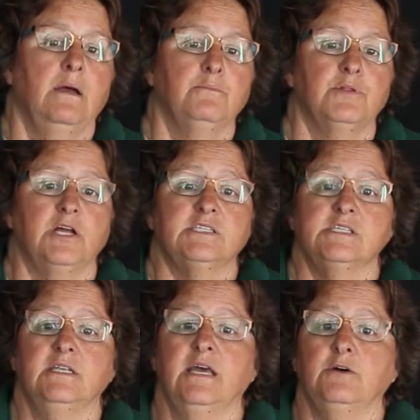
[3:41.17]
Plus,
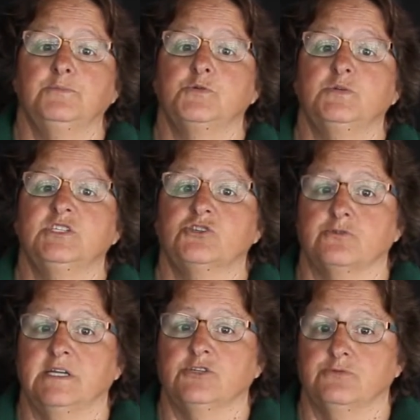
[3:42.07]
it helps with
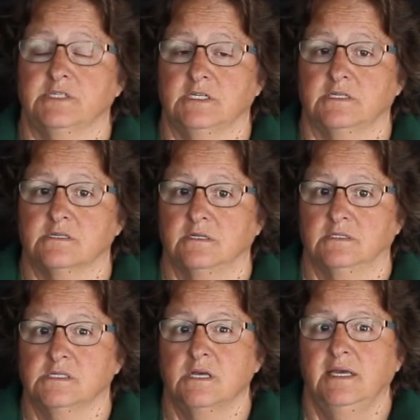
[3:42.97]
stress
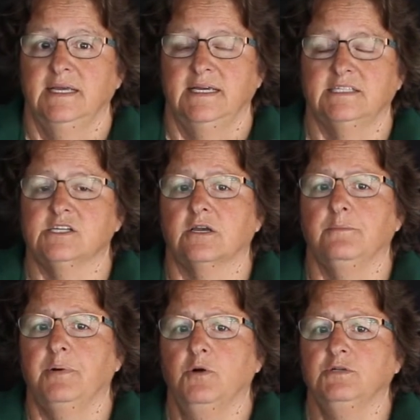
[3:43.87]
resistance. It's a
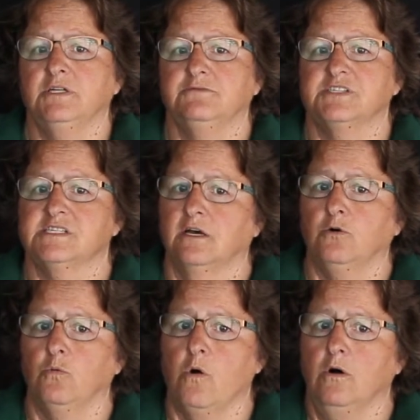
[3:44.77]
component of cell
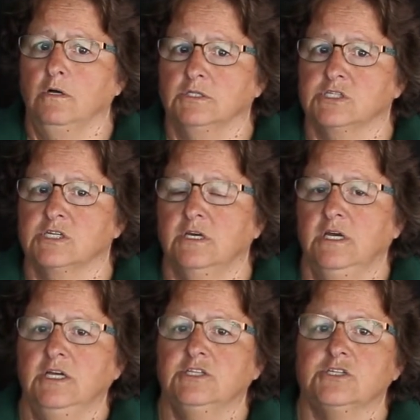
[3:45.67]
walls,
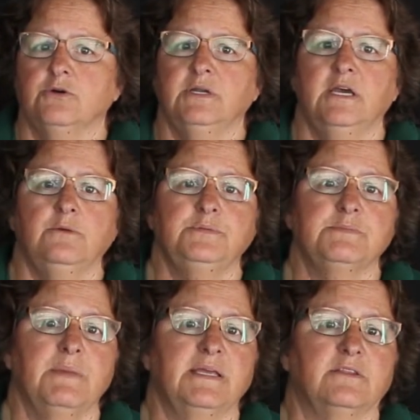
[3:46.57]
so it helps
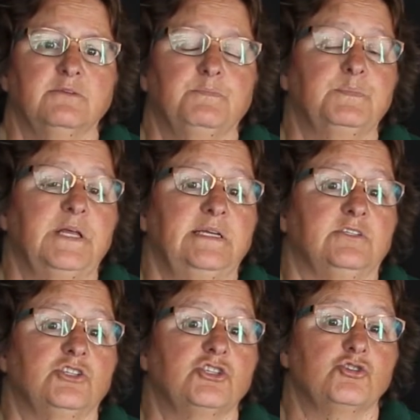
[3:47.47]
make the
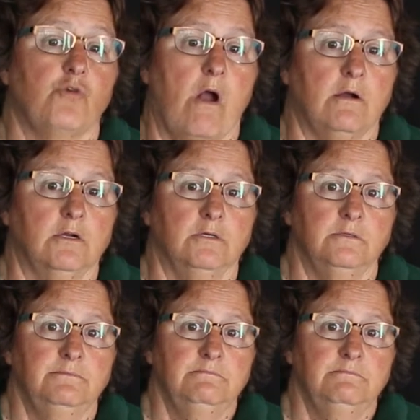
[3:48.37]
plant stronger